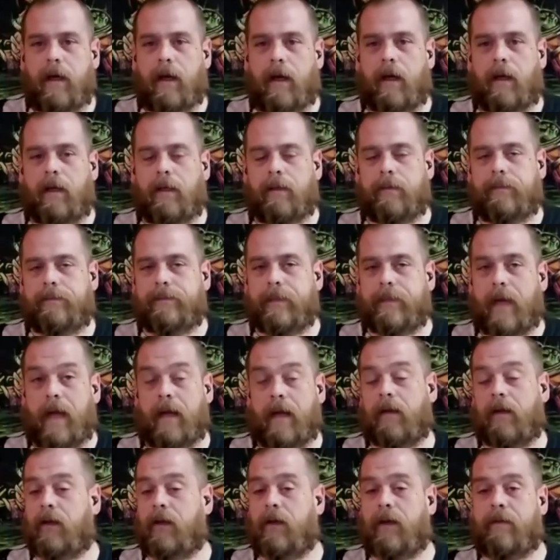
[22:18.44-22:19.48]
I
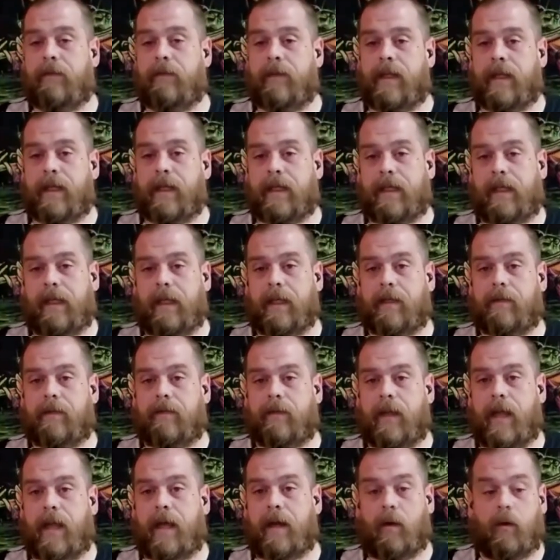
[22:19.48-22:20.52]
don't know, everything clicked
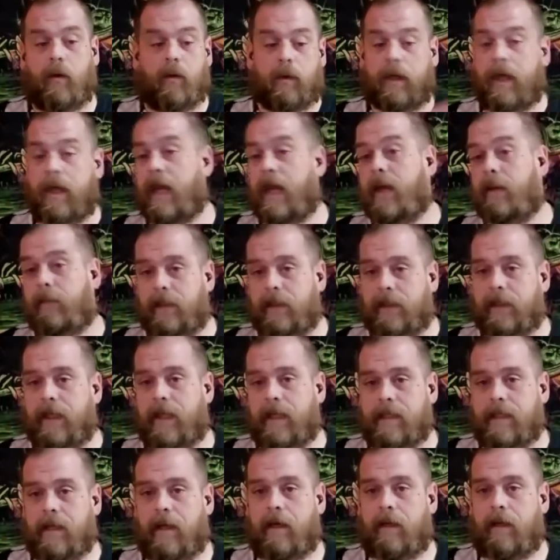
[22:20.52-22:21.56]
for that whole camp at
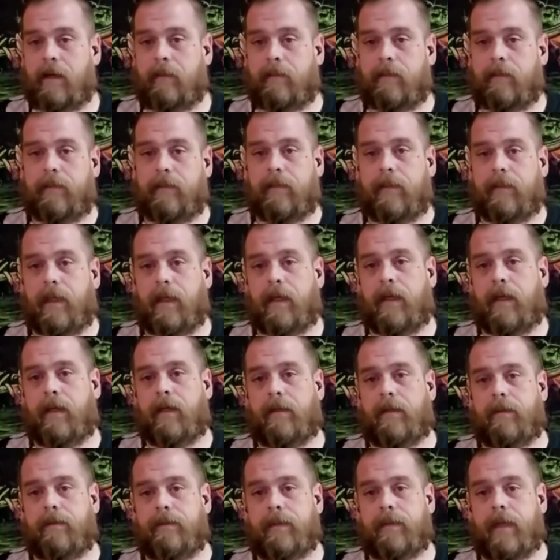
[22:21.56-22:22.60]
that time.
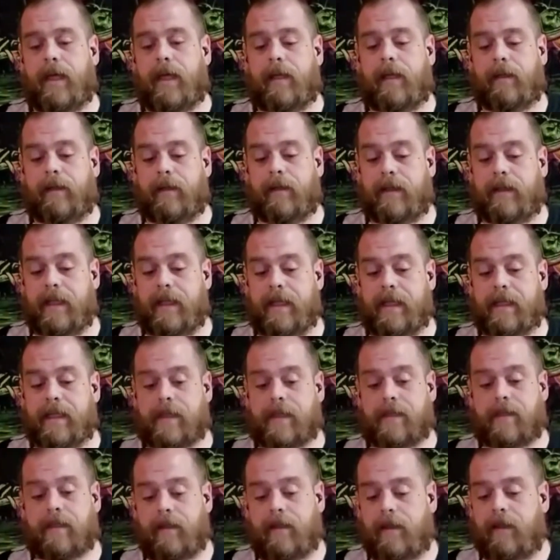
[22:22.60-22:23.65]
And
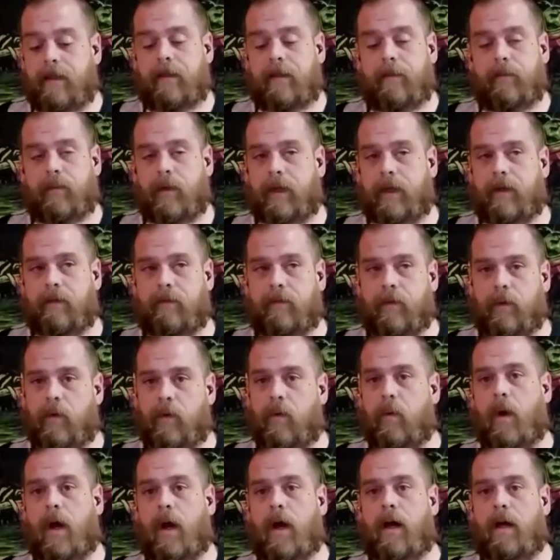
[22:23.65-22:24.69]
this bringing through
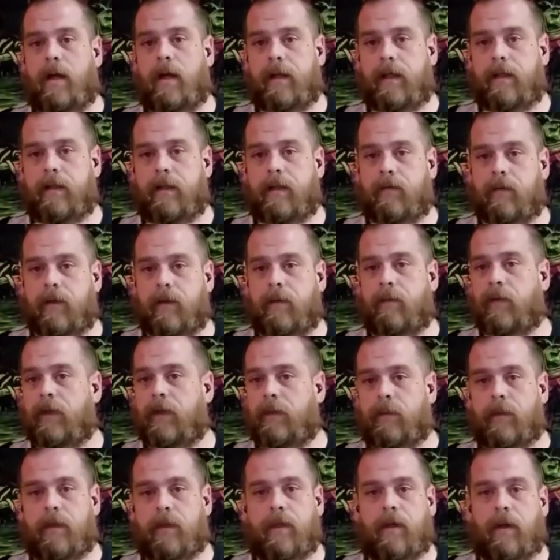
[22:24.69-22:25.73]
Quan and the Grim
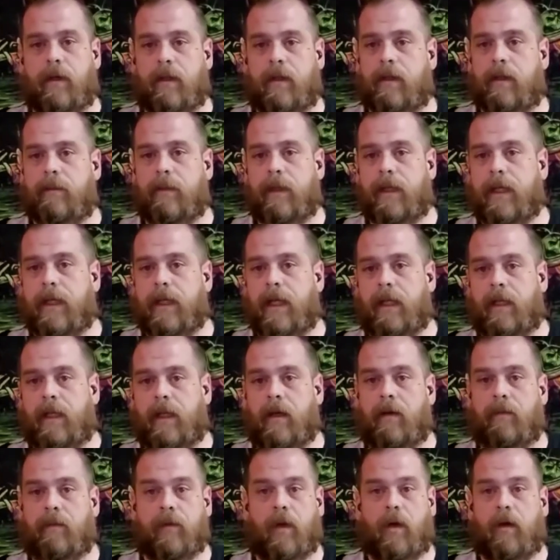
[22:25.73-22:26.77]
Reaper and all them, man, I
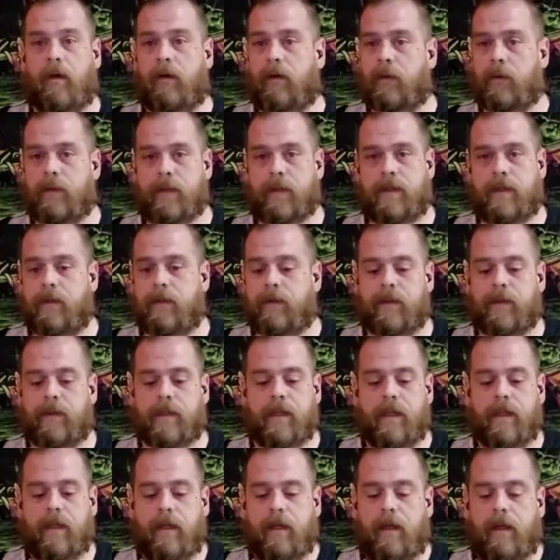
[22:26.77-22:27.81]
loved all those
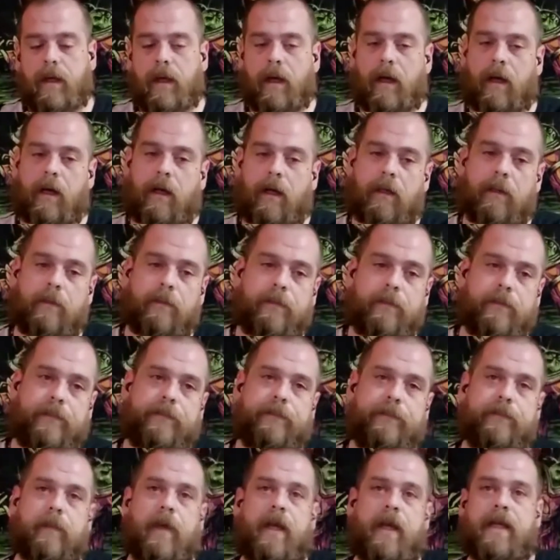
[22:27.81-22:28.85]
dudes. And
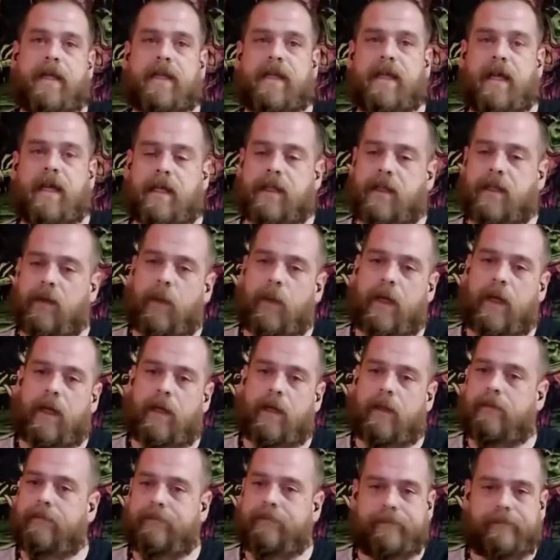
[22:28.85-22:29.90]
it sucks the
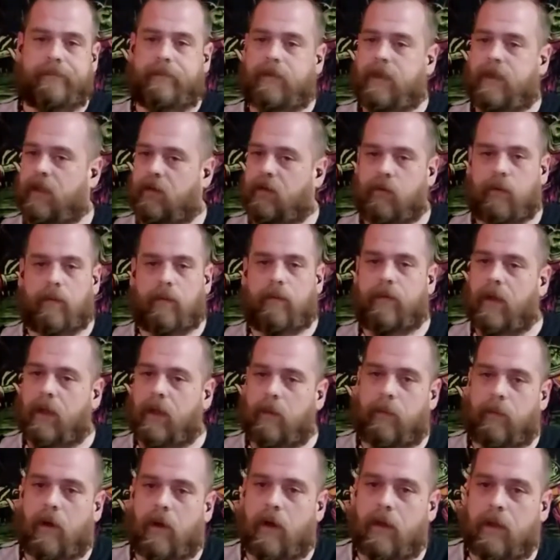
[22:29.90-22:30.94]
way the group fell
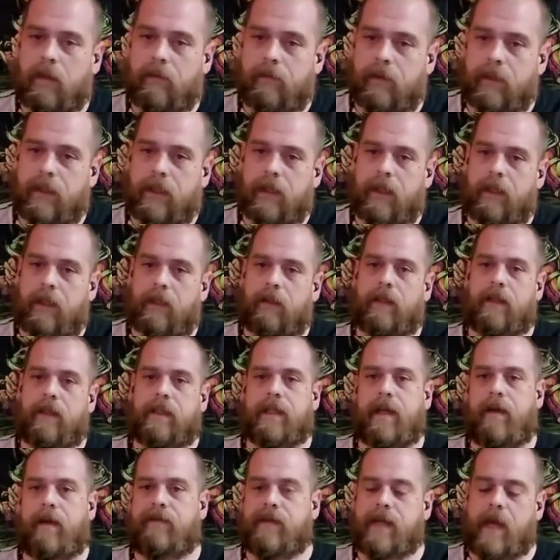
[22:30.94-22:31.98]
apart and everything, that
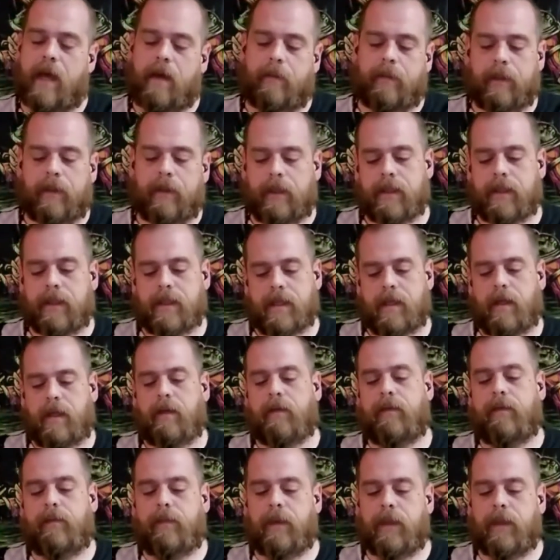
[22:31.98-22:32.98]
deaths happened and stuff.